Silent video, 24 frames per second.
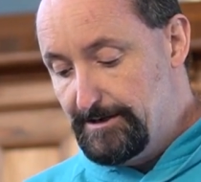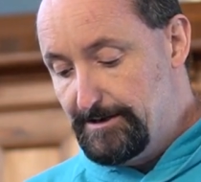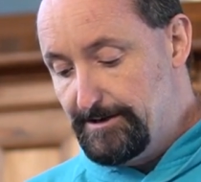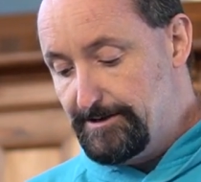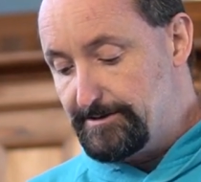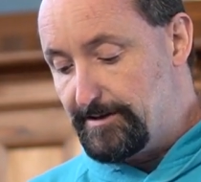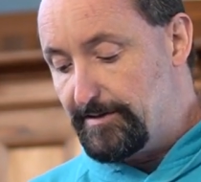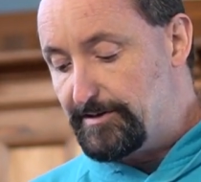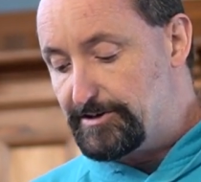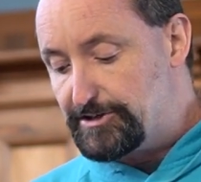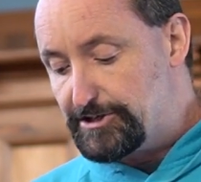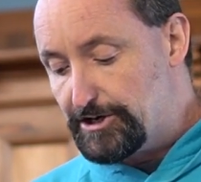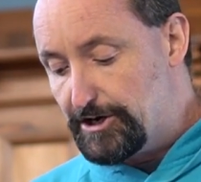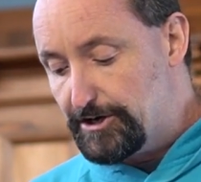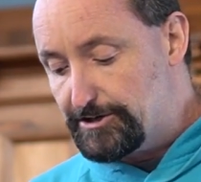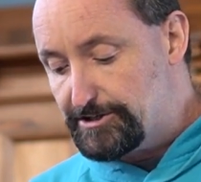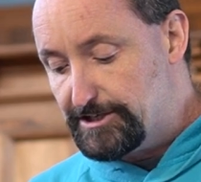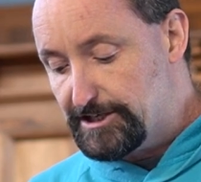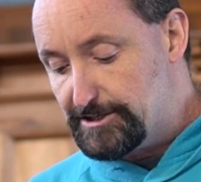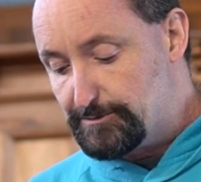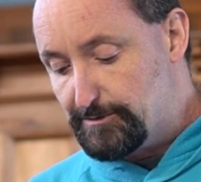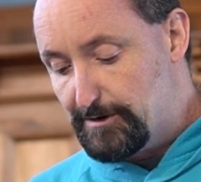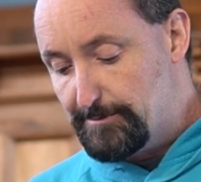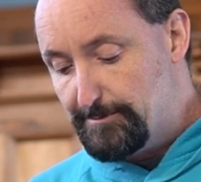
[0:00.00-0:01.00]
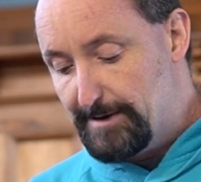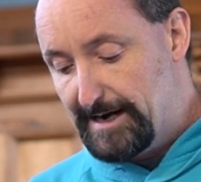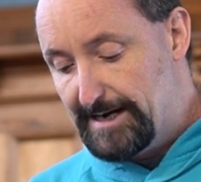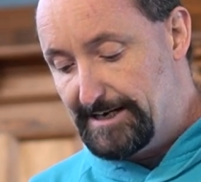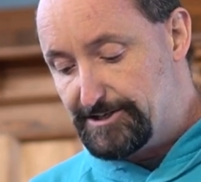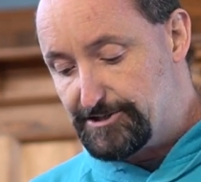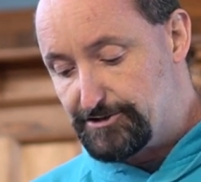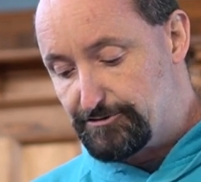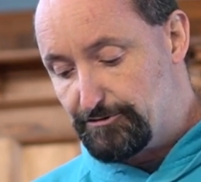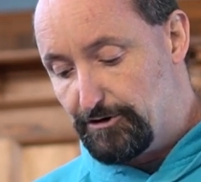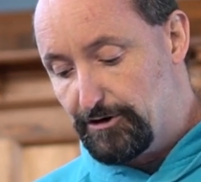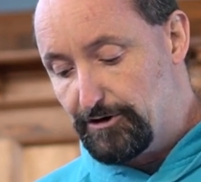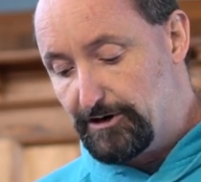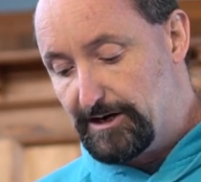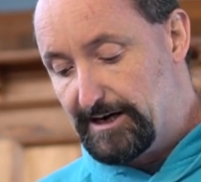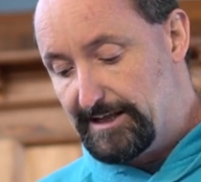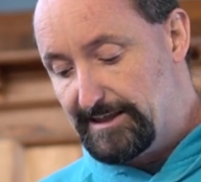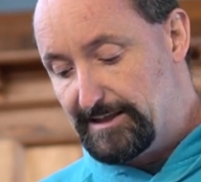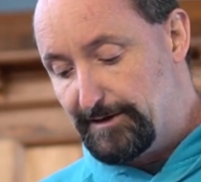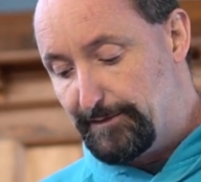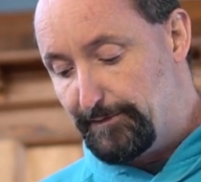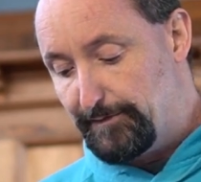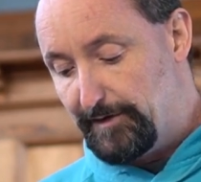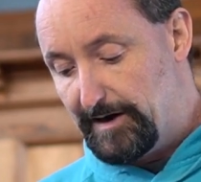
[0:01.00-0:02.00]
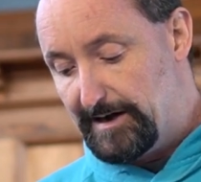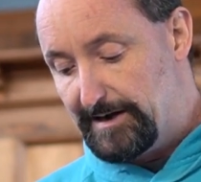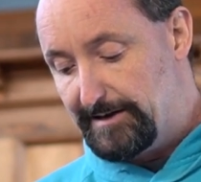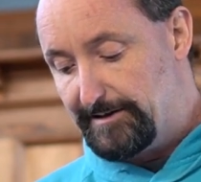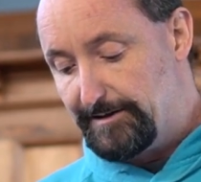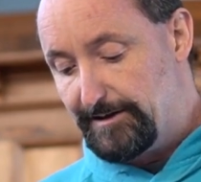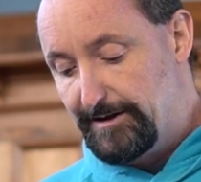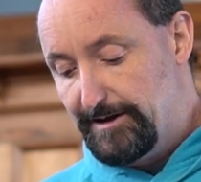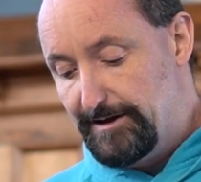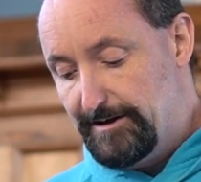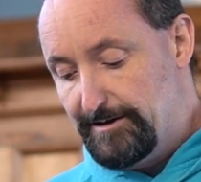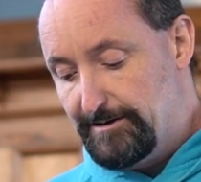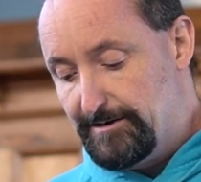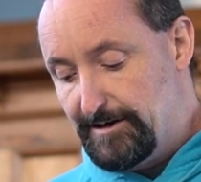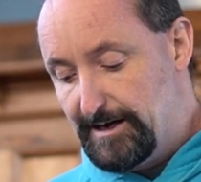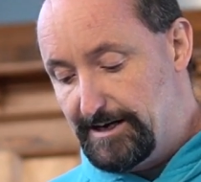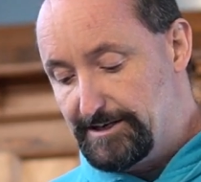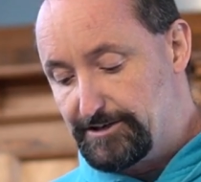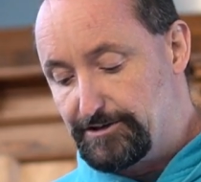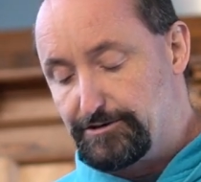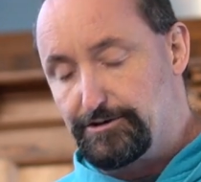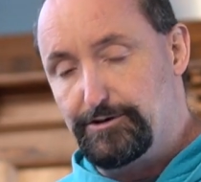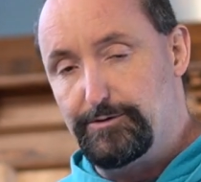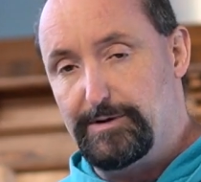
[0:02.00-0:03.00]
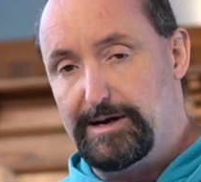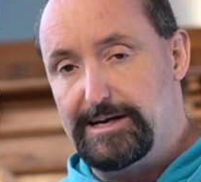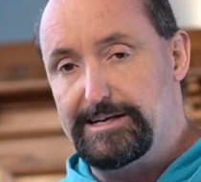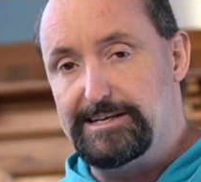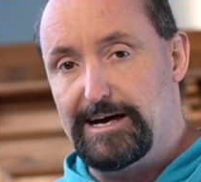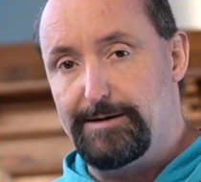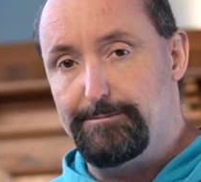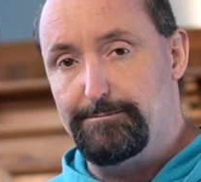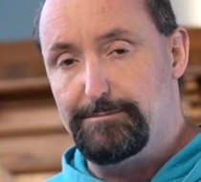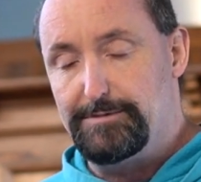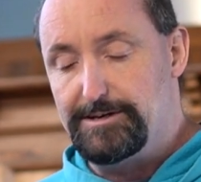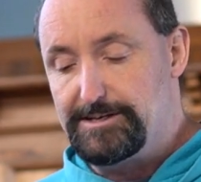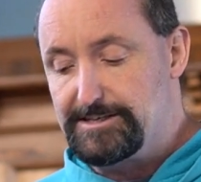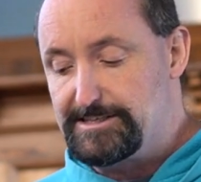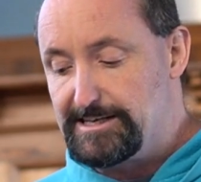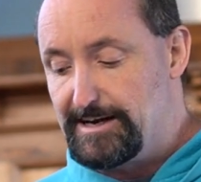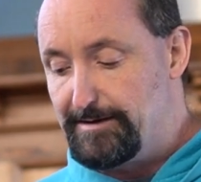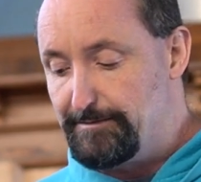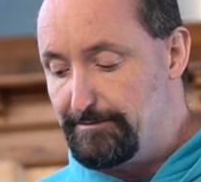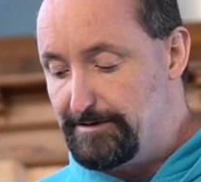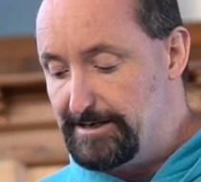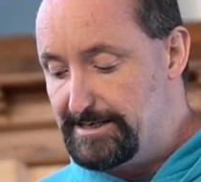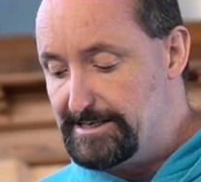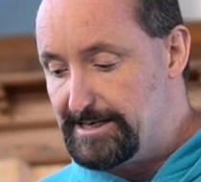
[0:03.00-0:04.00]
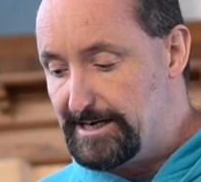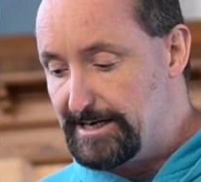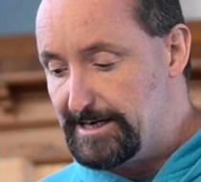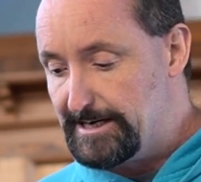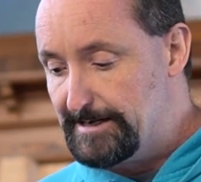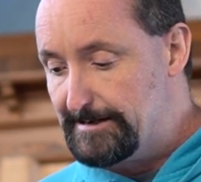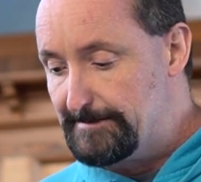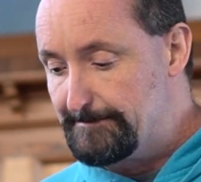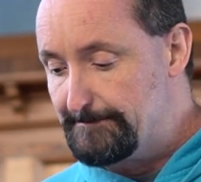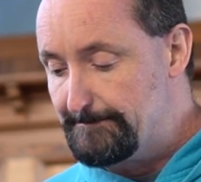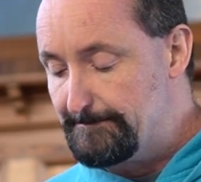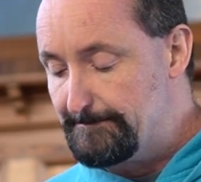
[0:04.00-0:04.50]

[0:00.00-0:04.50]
So the churches were made stronger in the faith and grew in numbers every day.